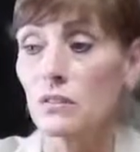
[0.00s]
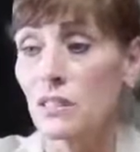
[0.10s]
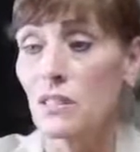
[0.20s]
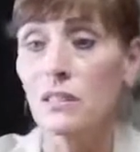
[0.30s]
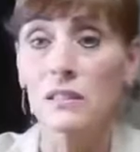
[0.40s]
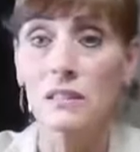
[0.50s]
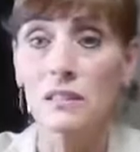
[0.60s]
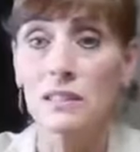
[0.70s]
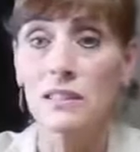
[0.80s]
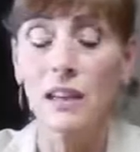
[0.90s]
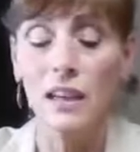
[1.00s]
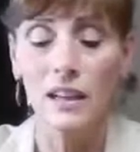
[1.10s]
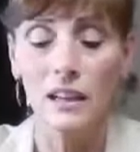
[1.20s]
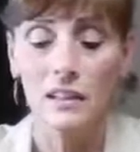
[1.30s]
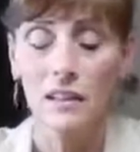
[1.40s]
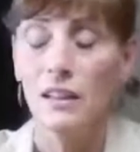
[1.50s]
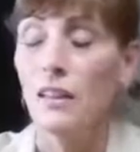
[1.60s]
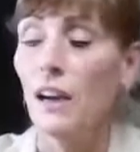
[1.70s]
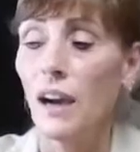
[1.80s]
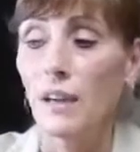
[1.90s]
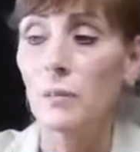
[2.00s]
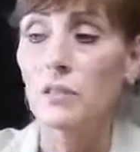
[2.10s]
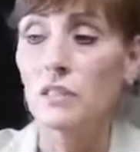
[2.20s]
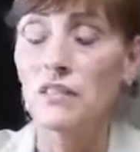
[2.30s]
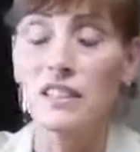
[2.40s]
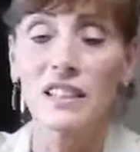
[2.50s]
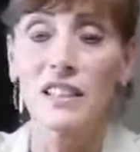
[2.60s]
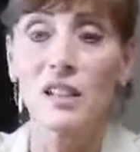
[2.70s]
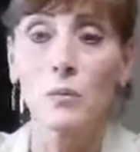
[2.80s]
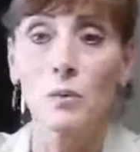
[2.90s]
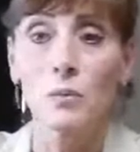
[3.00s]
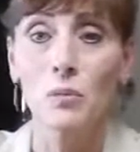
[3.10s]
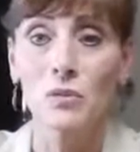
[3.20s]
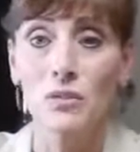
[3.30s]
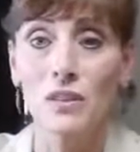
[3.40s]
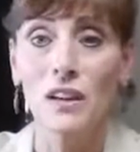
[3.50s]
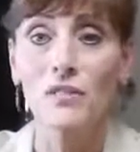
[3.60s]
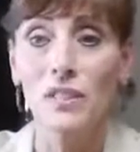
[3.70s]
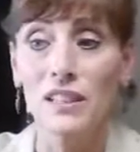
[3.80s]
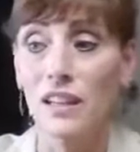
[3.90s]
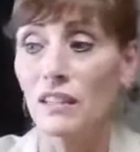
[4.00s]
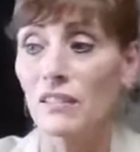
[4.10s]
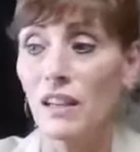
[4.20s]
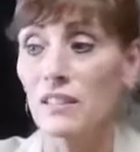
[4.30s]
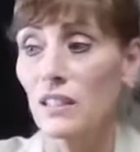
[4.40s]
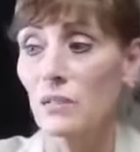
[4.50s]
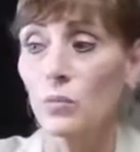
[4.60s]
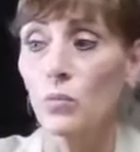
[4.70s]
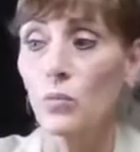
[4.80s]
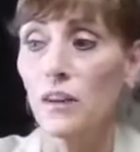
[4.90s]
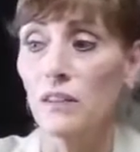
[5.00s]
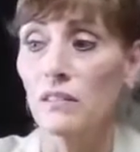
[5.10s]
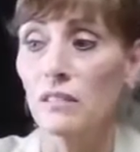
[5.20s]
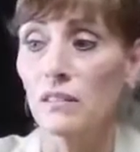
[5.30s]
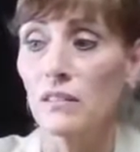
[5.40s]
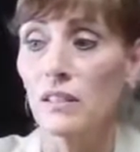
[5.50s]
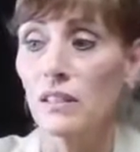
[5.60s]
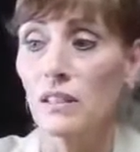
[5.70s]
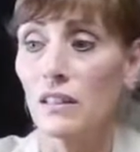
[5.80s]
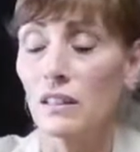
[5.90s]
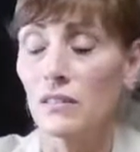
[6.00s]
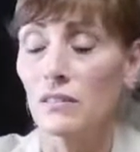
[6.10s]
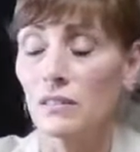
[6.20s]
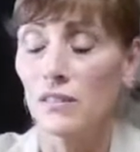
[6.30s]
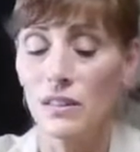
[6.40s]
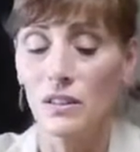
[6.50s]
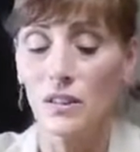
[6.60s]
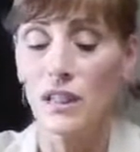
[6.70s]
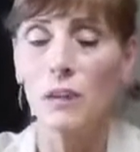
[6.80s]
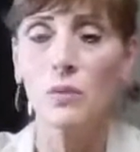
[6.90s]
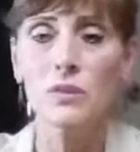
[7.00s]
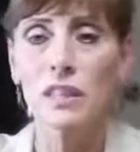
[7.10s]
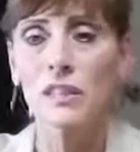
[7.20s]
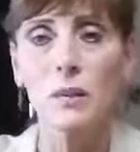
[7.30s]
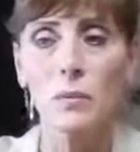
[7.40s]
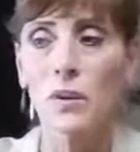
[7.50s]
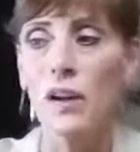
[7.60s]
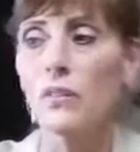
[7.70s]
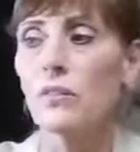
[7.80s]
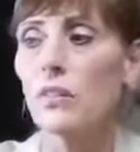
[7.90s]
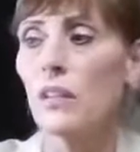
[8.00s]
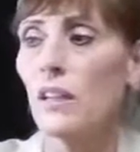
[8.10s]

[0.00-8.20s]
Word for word: Still to this day, I am still taking an immune booster every day. I take one, uh, you know, and I rotate them around.